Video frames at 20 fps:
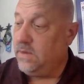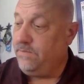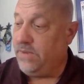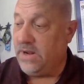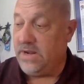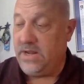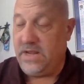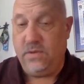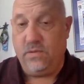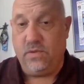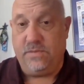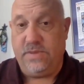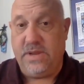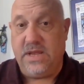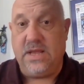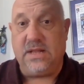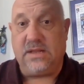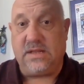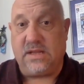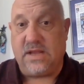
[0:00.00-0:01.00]
but he would
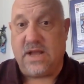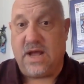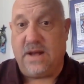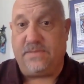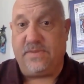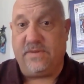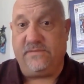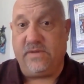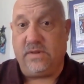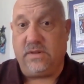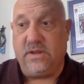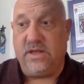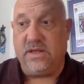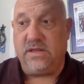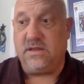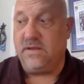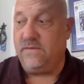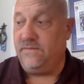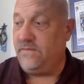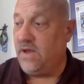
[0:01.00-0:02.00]
be at the top of the
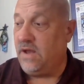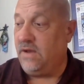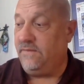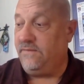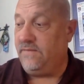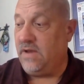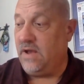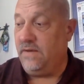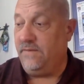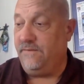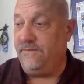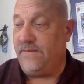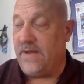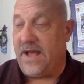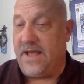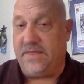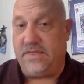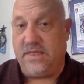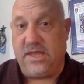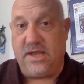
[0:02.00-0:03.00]
list of
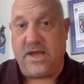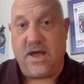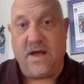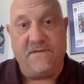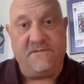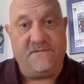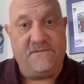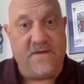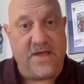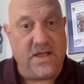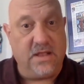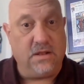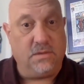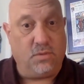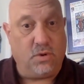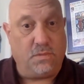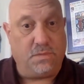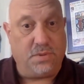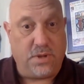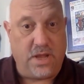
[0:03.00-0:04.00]
I think,
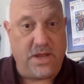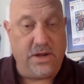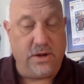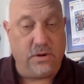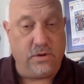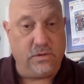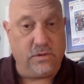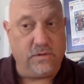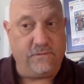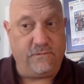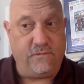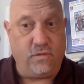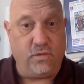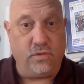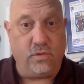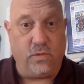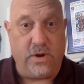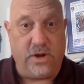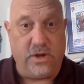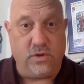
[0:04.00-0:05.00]
available players
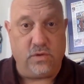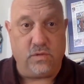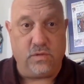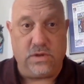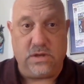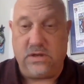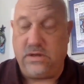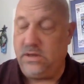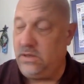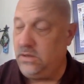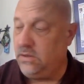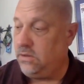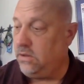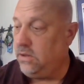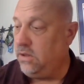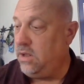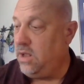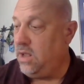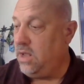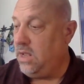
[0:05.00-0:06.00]
for the Rangers to
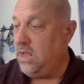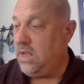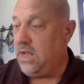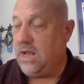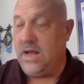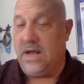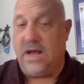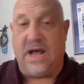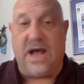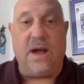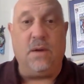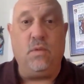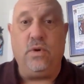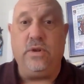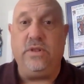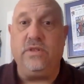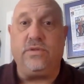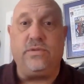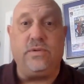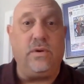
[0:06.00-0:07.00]
deal. I
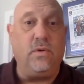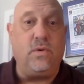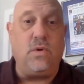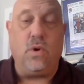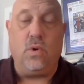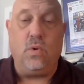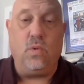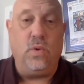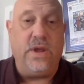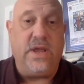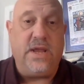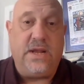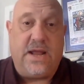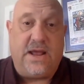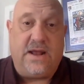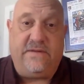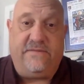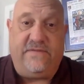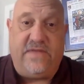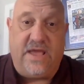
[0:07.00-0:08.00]
wouldn't throw Cole Winn
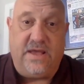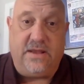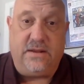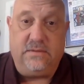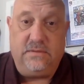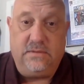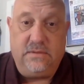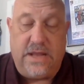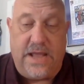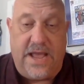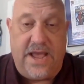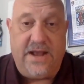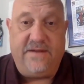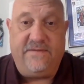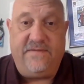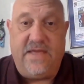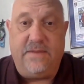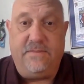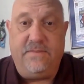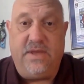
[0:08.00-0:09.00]
out of
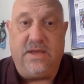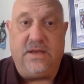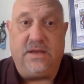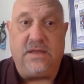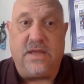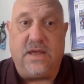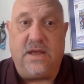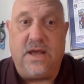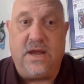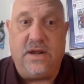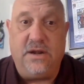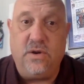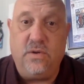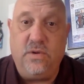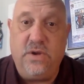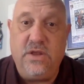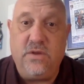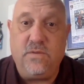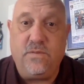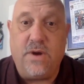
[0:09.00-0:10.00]
that mix. I
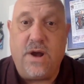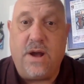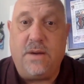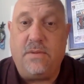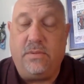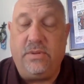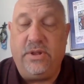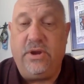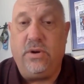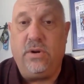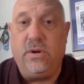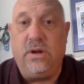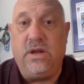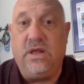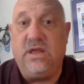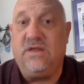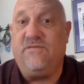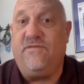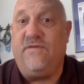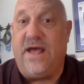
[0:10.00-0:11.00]
know he's probably hurt
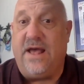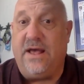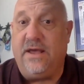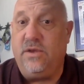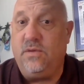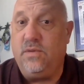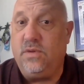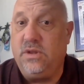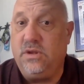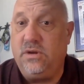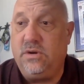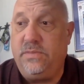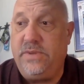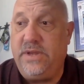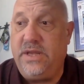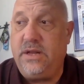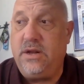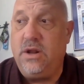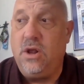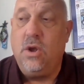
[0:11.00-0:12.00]
his value a little
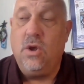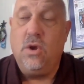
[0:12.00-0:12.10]
bit,